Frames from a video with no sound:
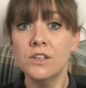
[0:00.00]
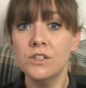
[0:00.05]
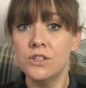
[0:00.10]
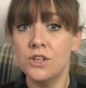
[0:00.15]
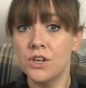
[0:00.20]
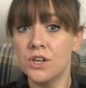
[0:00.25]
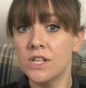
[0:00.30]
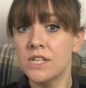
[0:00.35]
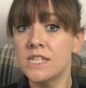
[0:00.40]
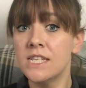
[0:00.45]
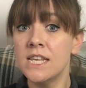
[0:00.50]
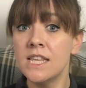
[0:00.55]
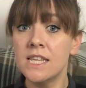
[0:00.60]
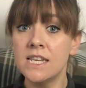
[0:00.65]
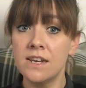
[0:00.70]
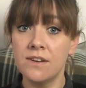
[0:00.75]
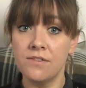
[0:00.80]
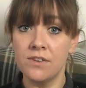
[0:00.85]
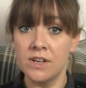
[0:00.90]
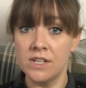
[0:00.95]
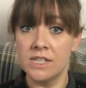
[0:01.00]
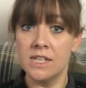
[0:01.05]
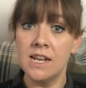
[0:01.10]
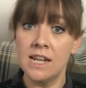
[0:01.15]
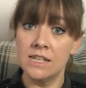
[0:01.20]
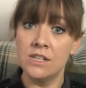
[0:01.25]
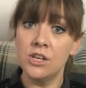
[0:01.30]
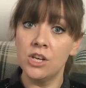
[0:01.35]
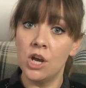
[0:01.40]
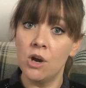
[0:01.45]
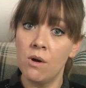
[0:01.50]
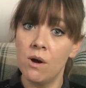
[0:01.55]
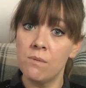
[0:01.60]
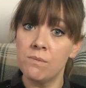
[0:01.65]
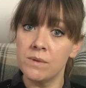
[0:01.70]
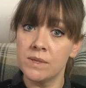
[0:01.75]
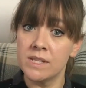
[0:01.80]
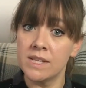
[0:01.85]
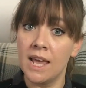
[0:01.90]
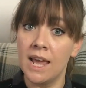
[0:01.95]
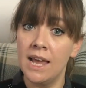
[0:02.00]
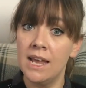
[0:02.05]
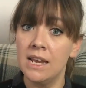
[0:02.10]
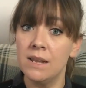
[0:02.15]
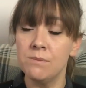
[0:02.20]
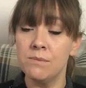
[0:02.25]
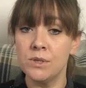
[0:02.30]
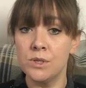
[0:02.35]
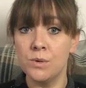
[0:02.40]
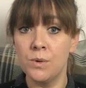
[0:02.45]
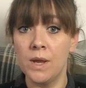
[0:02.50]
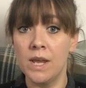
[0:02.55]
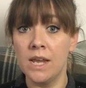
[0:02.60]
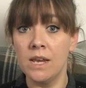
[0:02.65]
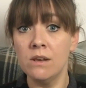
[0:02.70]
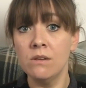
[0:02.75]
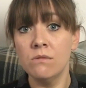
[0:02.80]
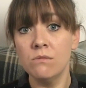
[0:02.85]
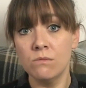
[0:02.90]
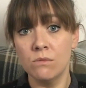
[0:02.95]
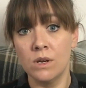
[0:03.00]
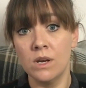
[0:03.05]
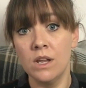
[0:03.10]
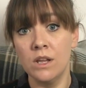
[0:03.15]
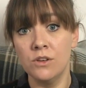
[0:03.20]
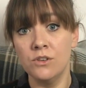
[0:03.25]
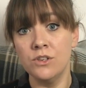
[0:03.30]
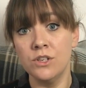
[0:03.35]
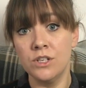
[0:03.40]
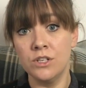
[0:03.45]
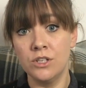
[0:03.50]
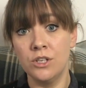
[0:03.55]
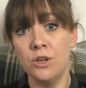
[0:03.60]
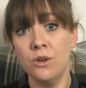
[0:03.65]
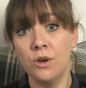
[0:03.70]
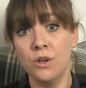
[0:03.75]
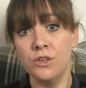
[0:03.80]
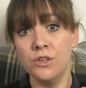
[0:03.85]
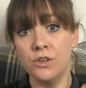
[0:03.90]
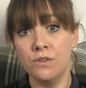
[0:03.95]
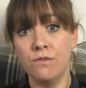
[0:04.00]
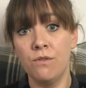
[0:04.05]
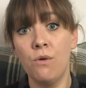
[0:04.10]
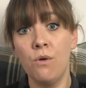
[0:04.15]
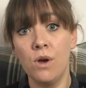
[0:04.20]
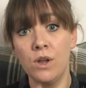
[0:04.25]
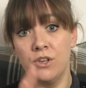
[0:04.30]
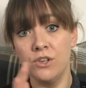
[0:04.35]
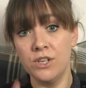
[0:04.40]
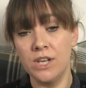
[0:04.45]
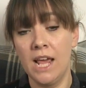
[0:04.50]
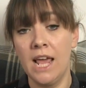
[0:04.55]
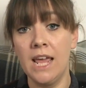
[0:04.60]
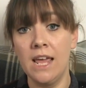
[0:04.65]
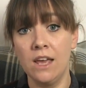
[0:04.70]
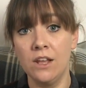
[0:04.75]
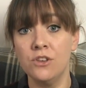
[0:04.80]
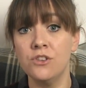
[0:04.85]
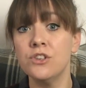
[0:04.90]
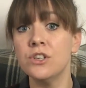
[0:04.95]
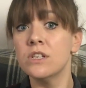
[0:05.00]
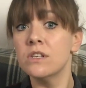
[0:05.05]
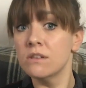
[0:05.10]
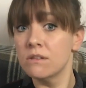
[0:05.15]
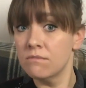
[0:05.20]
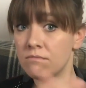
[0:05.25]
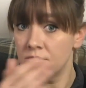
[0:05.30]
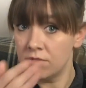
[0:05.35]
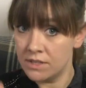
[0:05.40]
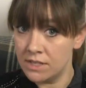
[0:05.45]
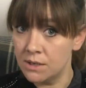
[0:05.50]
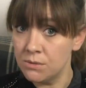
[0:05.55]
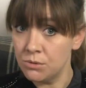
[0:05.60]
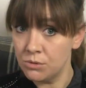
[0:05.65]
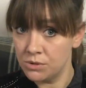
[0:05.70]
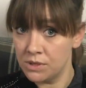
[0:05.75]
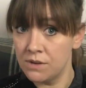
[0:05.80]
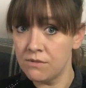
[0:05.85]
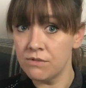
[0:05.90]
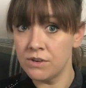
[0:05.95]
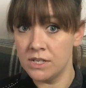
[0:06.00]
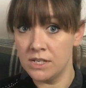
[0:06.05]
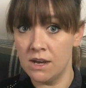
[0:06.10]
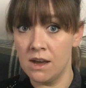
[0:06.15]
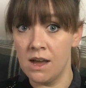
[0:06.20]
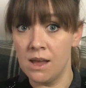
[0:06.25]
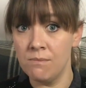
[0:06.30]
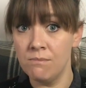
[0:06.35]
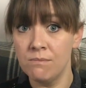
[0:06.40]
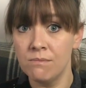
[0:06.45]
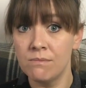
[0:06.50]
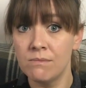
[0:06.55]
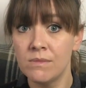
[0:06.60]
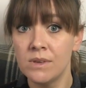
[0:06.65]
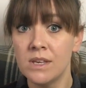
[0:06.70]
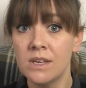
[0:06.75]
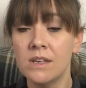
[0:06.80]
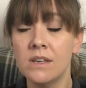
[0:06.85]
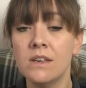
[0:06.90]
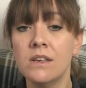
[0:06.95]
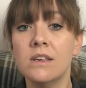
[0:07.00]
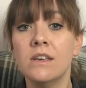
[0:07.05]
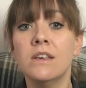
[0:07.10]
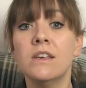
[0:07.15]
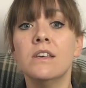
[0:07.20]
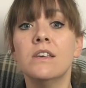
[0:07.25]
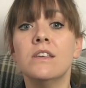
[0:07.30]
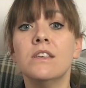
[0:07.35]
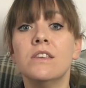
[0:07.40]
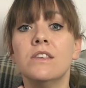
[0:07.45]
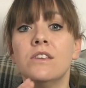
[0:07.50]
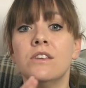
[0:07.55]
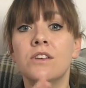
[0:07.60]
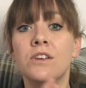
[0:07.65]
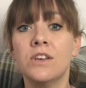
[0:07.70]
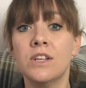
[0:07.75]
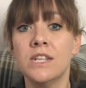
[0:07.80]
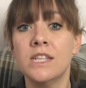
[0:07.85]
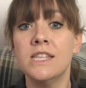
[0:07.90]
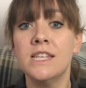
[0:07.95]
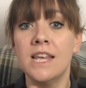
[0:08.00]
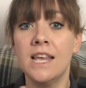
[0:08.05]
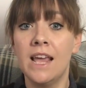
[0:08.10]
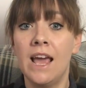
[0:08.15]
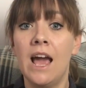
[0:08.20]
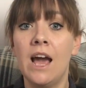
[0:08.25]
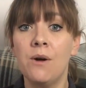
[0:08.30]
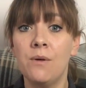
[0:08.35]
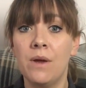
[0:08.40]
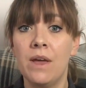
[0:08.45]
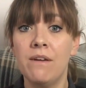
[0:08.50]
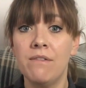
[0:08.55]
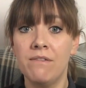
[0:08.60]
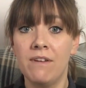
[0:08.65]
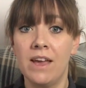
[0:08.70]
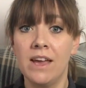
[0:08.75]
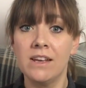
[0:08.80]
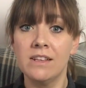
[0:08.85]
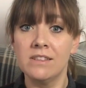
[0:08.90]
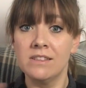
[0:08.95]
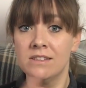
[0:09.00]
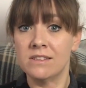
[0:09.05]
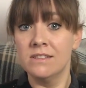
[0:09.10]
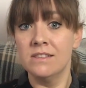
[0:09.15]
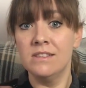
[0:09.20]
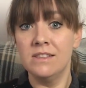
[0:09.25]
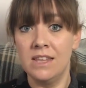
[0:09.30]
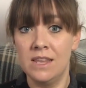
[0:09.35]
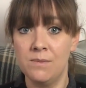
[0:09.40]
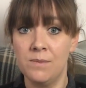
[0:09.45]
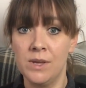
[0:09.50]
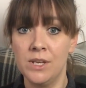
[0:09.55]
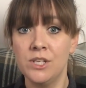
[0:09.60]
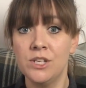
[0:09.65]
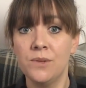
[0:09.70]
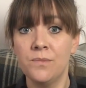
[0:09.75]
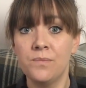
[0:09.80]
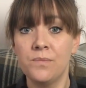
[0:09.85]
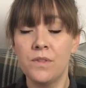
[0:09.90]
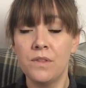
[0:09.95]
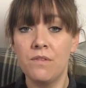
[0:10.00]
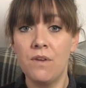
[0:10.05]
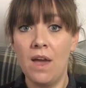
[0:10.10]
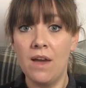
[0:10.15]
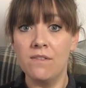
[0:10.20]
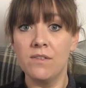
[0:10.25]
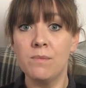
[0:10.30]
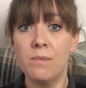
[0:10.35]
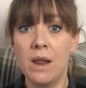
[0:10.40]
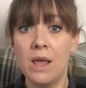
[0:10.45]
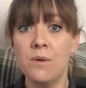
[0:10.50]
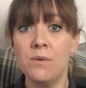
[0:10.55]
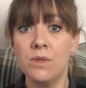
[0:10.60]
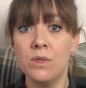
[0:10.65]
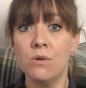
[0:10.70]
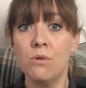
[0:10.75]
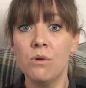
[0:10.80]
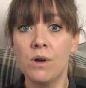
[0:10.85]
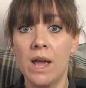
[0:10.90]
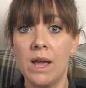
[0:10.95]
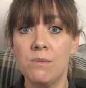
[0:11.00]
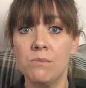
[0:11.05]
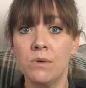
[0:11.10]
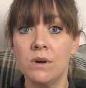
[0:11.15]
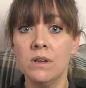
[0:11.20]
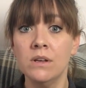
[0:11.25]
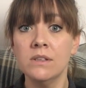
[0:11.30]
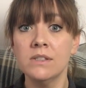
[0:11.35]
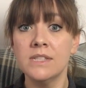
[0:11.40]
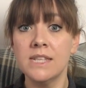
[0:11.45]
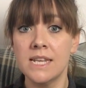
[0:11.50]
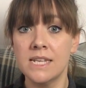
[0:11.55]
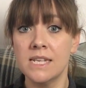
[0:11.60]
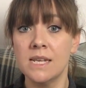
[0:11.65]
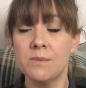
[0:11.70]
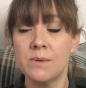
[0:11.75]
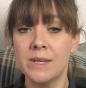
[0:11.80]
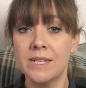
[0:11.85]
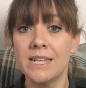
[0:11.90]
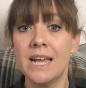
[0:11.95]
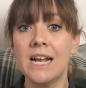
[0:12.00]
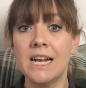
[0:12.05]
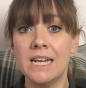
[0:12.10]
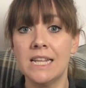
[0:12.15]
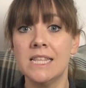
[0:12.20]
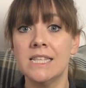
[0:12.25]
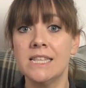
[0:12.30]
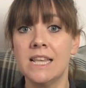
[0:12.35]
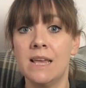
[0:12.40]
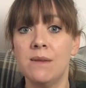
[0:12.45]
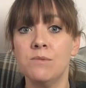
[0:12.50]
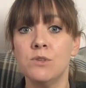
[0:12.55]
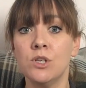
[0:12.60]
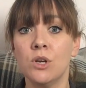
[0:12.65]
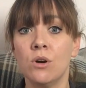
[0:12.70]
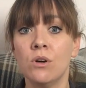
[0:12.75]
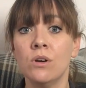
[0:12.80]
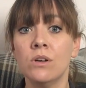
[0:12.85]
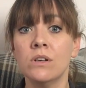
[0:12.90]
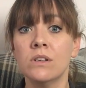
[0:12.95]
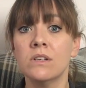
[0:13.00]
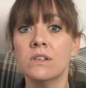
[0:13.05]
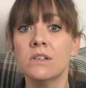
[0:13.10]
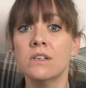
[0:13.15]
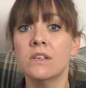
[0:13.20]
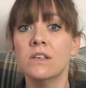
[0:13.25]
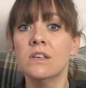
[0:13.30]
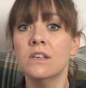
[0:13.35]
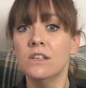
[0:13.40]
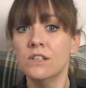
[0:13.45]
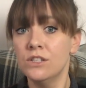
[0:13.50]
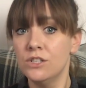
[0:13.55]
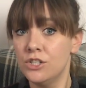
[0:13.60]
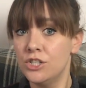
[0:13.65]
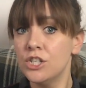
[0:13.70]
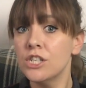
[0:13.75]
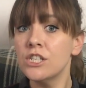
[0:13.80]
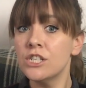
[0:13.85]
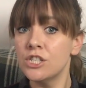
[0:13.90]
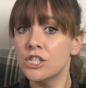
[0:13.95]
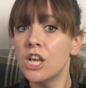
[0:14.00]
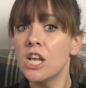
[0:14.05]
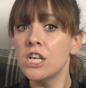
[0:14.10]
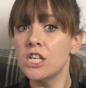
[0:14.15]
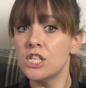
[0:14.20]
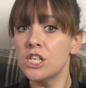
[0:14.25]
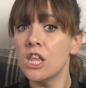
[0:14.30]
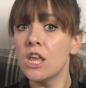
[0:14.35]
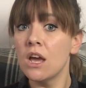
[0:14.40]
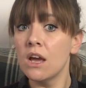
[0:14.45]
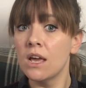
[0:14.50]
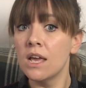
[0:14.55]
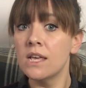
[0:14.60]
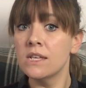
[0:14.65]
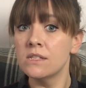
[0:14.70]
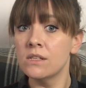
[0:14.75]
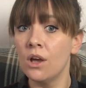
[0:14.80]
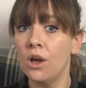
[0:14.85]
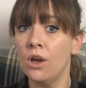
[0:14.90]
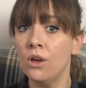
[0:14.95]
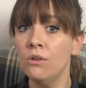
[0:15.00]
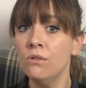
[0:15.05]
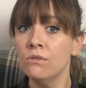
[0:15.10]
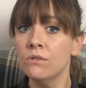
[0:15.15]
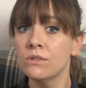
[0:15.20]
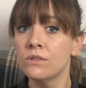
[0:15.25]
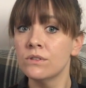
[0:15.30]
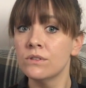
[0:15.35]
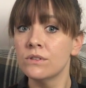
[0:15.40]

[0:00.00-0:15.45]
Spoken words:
So you can see the difference, and as you go up the scale in between, 100, 200, 400, 800, doubles every time, you can see how it affects the image. If you have a play with your camera, setting up exactly the same shot, just change the ISO